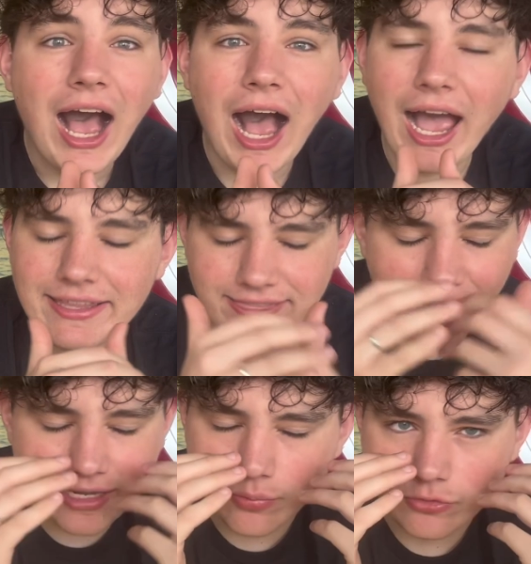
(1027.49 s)
I
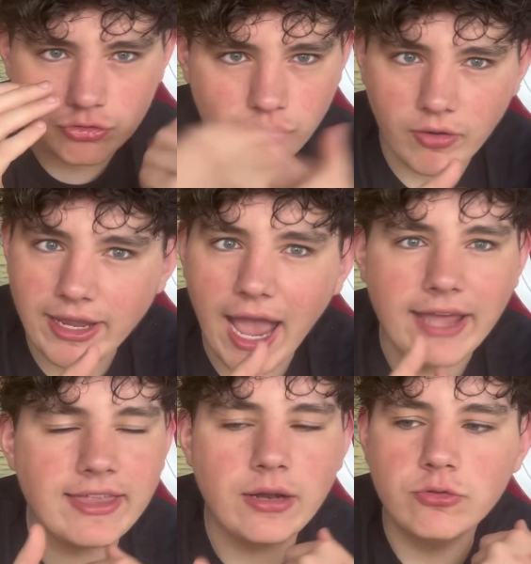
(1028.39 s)
thought it was great. I
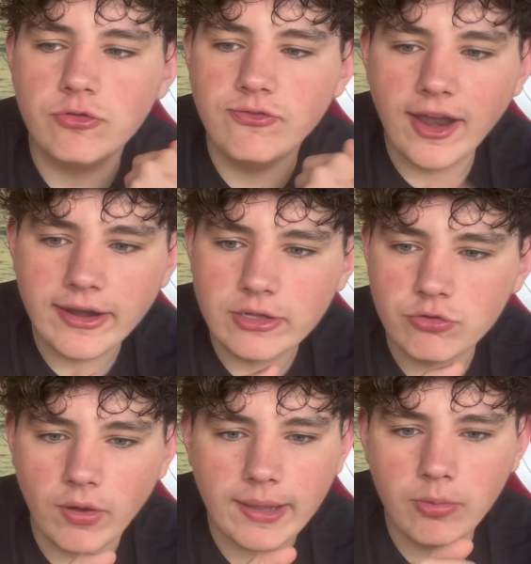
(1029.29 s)
thought it was very
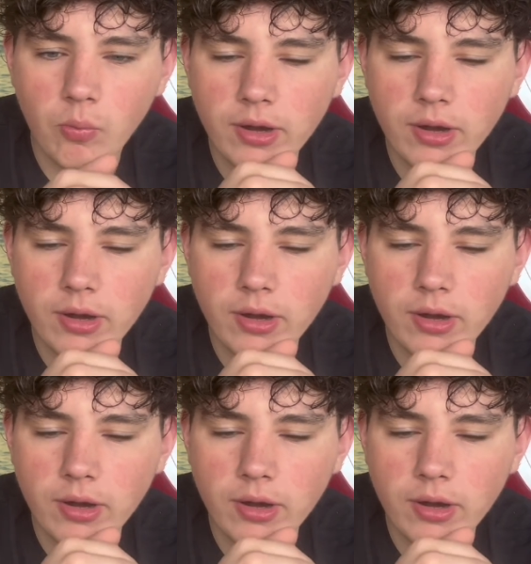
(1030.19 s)
enjoyable.